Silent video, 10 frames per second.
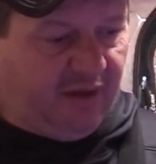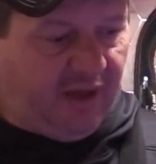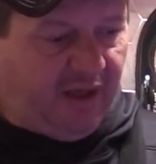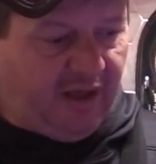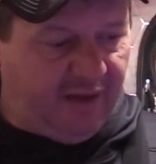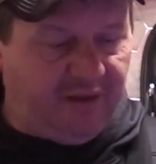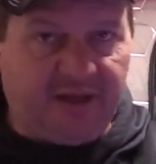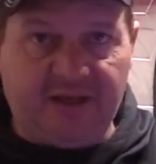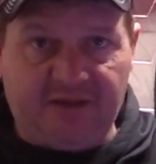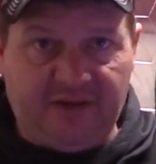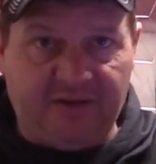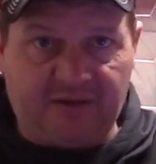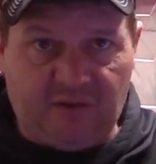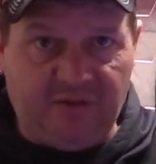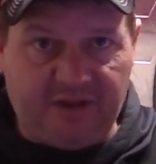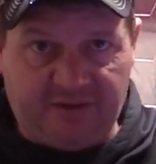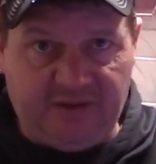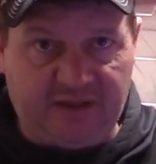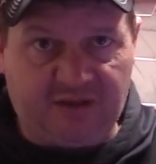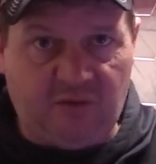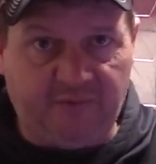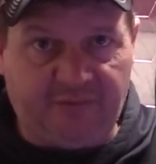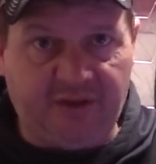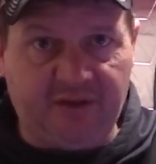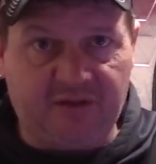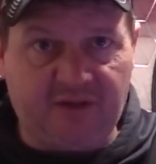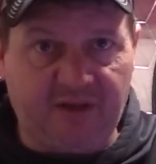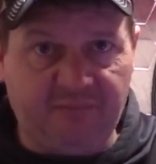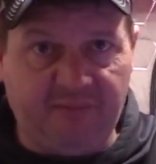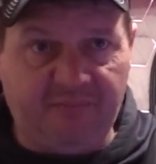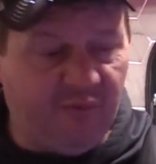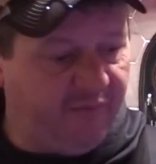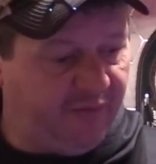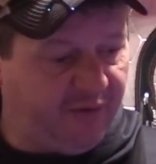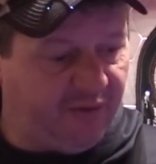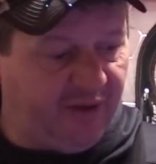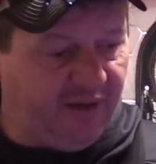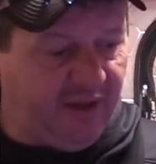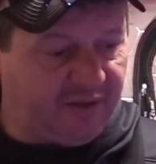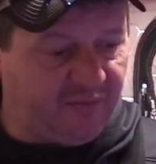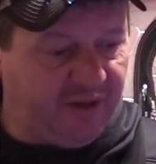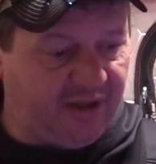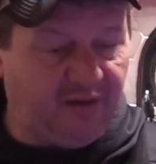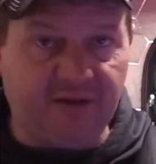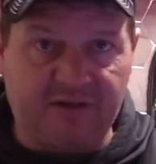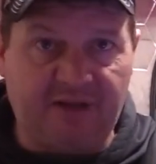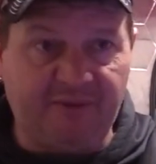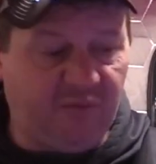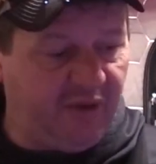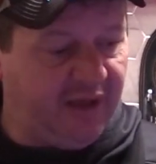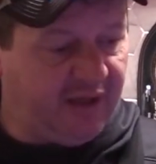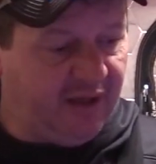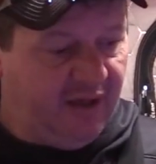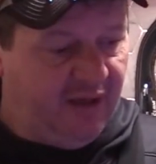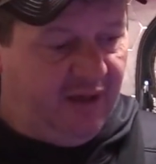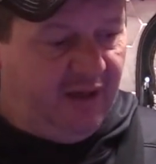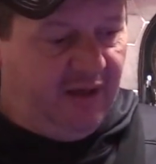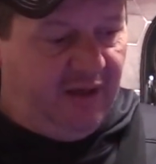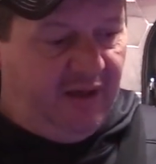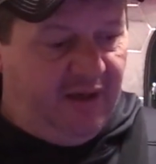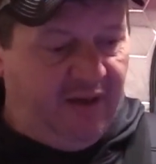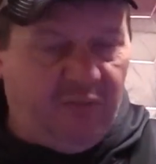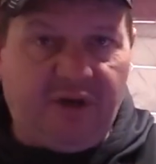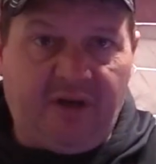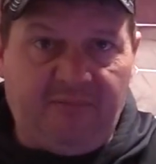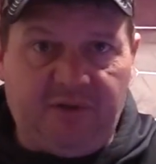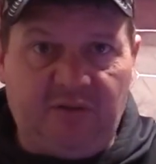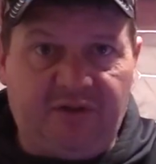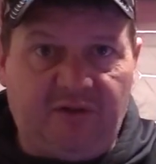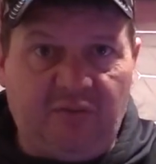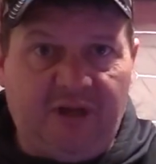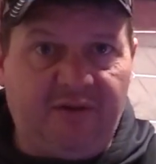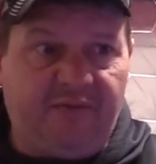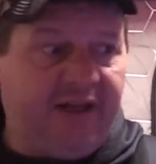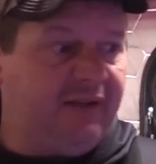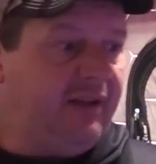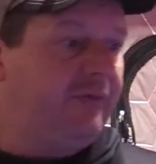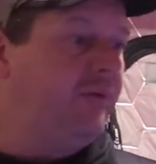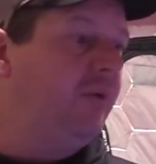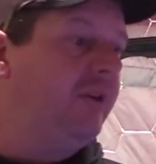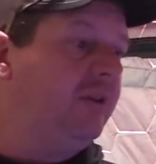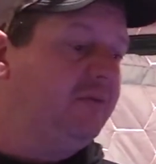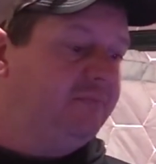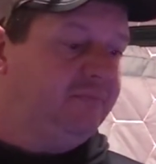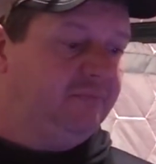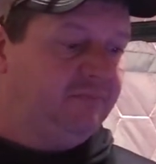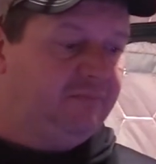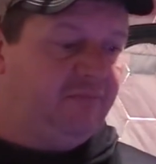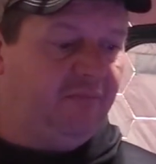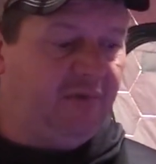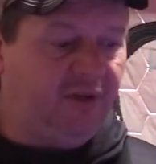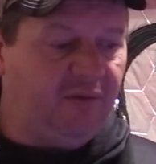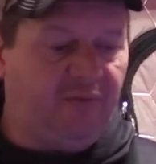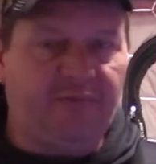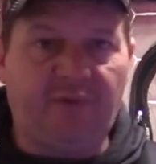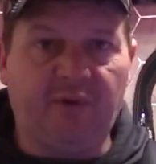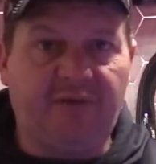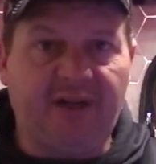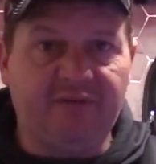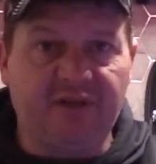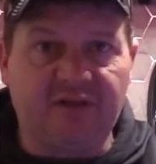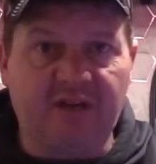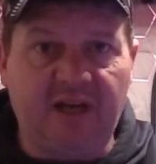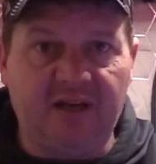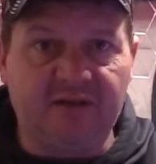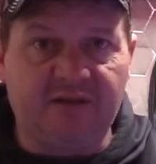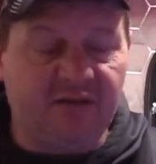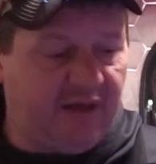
And like I said, this next cold front is going to be moving through here next week, or this coming week. And we're going to get below zero weather finally for, you know, 4, 5, 6 days.